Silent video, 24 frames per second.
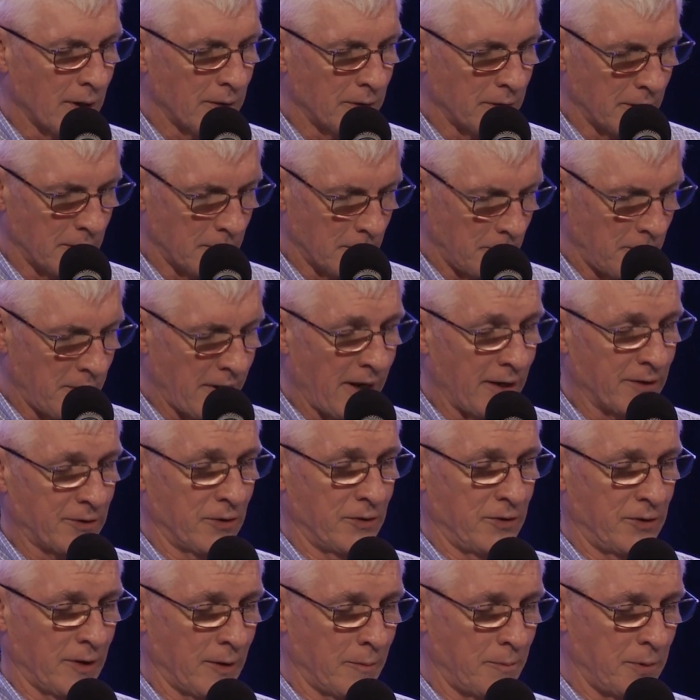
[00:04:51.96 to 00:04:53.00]
And then the
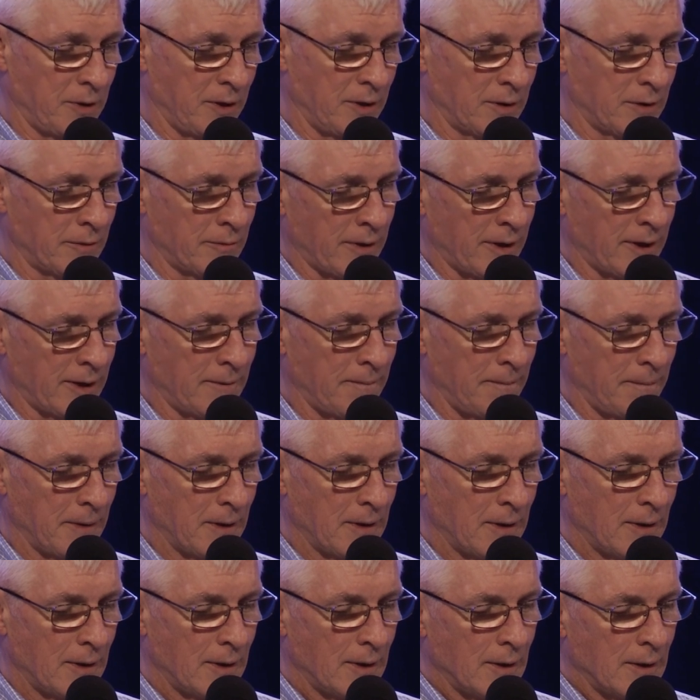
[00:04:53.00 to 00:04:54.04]
passage that Peter read
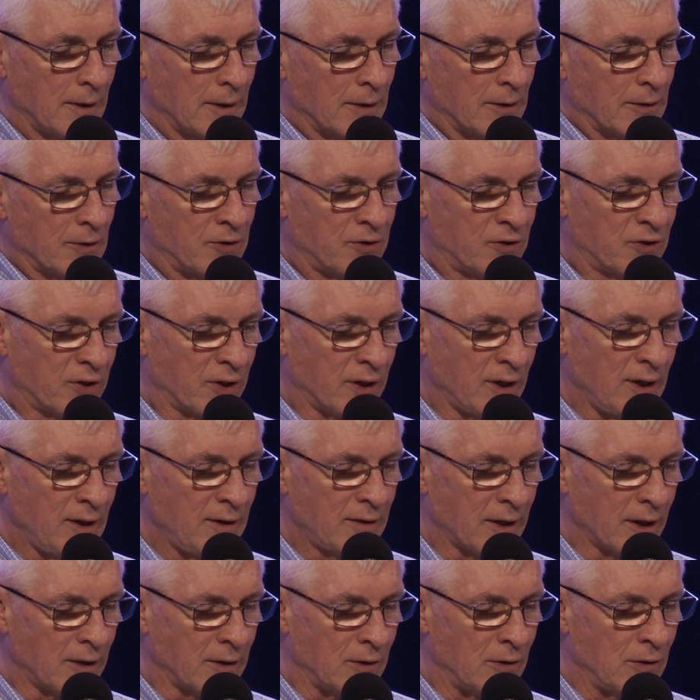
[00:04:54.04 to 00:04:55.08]

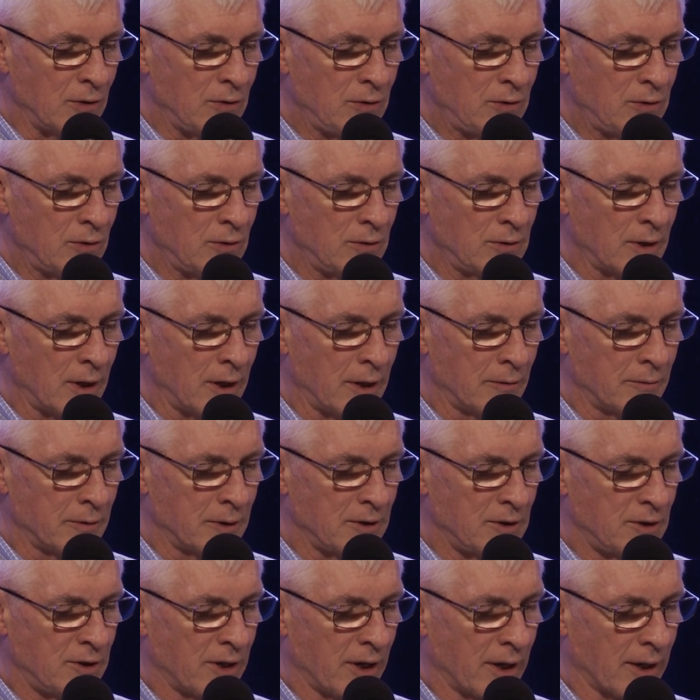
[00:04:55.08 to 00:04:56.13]
See that you do not
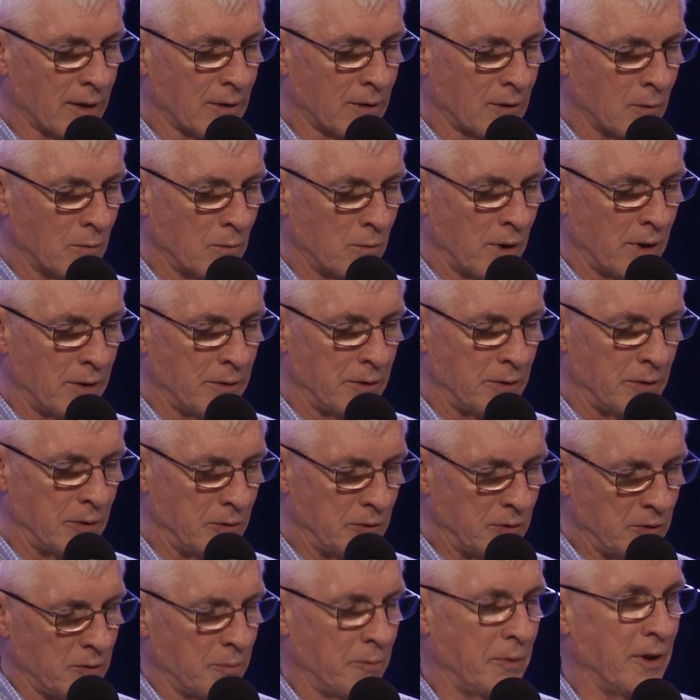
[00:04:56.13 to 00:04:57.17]
reject the one
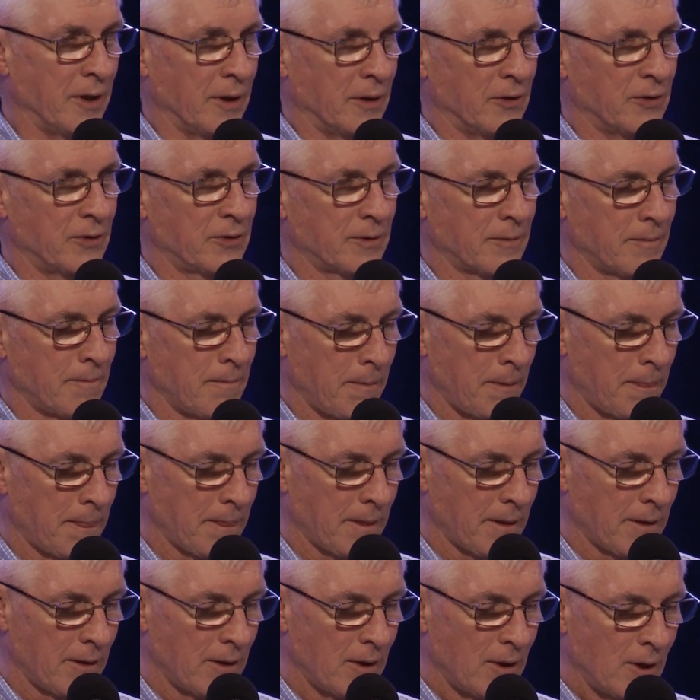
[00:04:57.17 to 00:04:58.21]
who speaks.
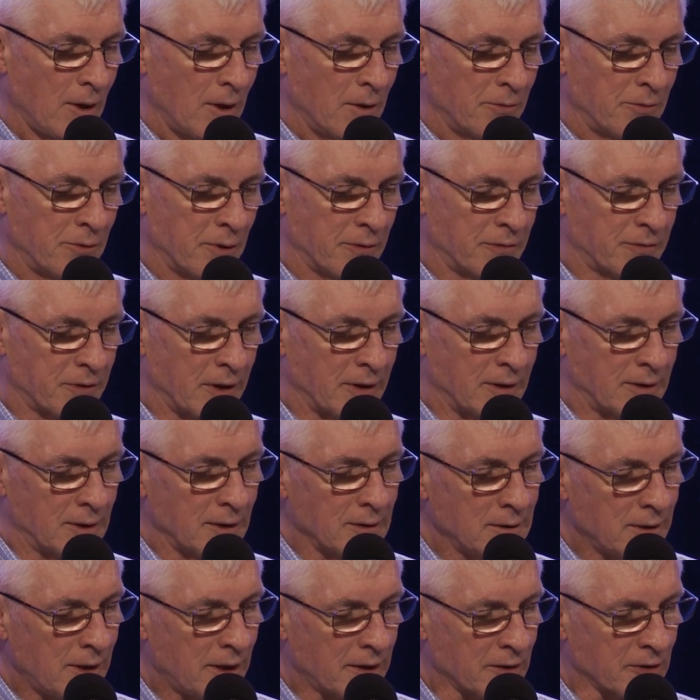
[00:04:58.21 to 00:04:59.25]
For if they
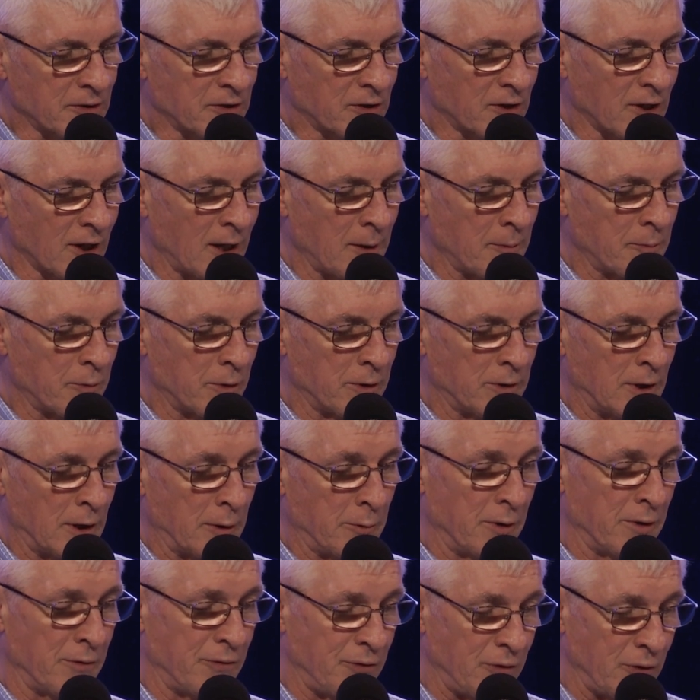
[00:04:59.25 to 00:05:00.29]
did not escape when
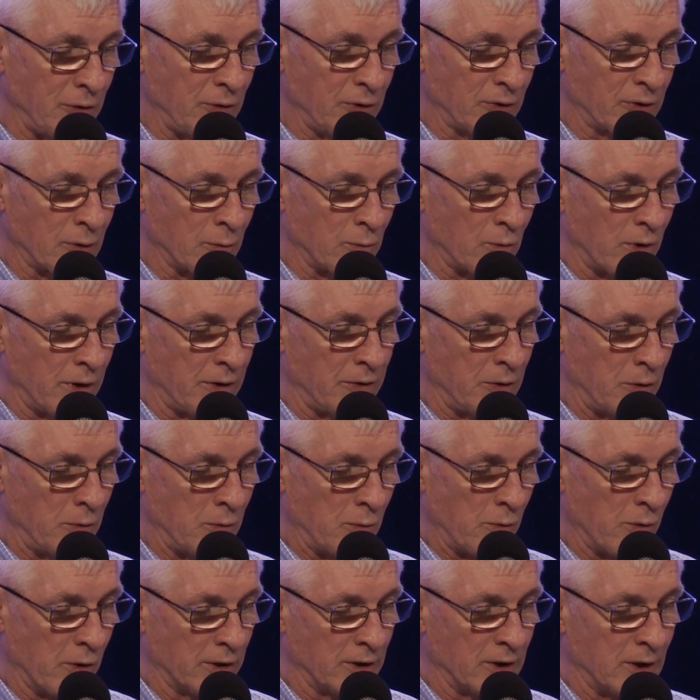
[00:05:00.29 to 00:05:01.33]
they refused the one who
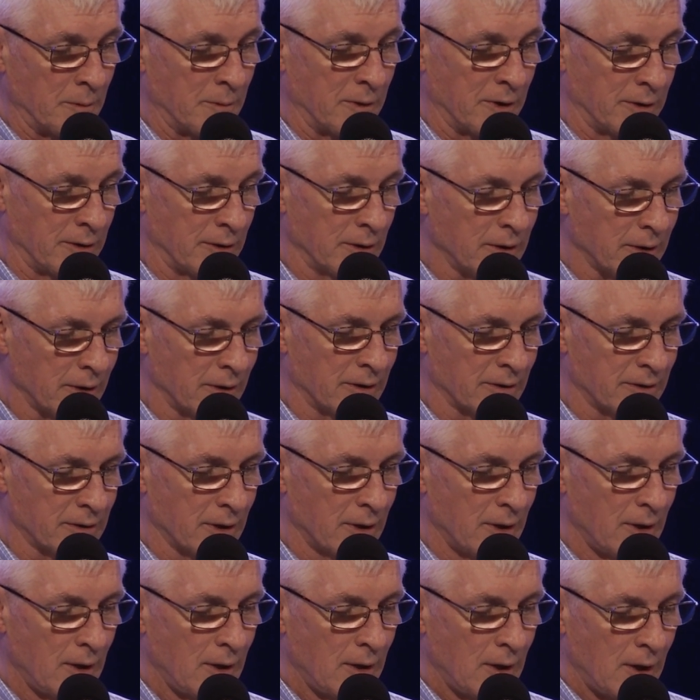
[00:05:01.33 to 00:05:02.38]
warned them on
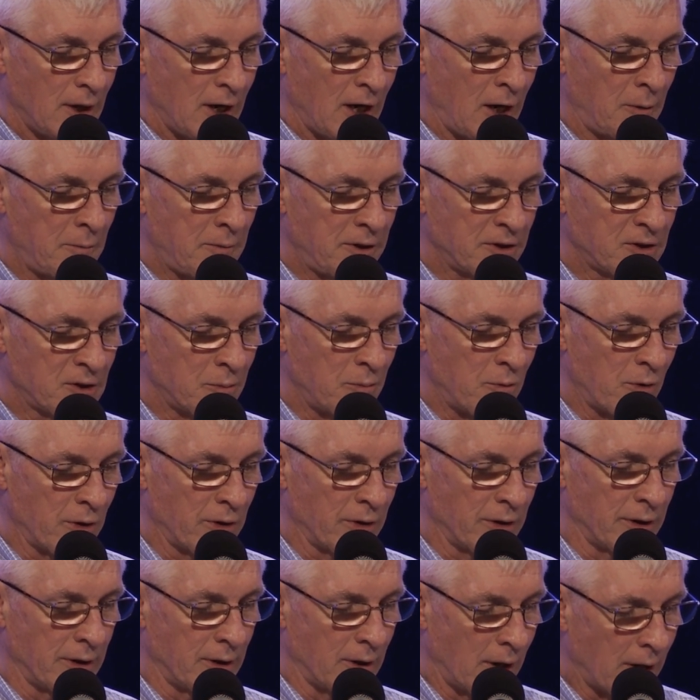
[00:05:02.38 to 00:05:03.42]
earth, how much
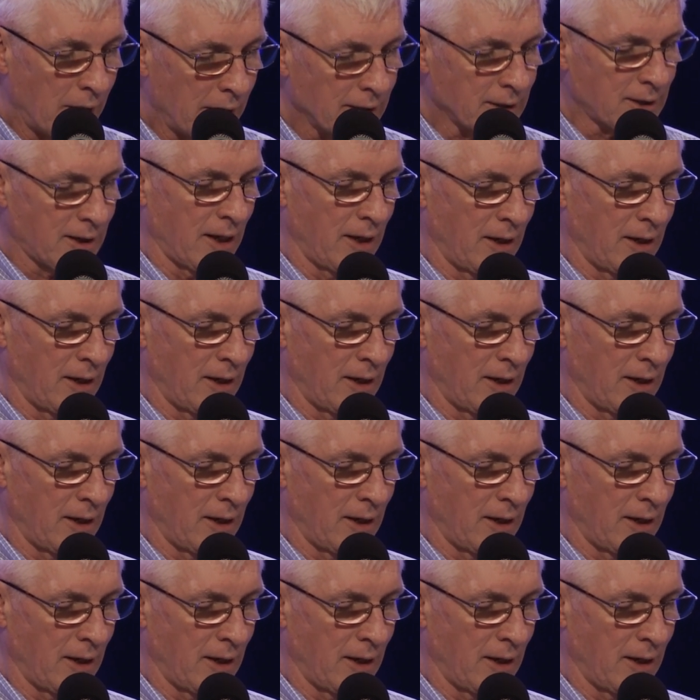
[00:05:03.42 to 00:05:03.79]
more in our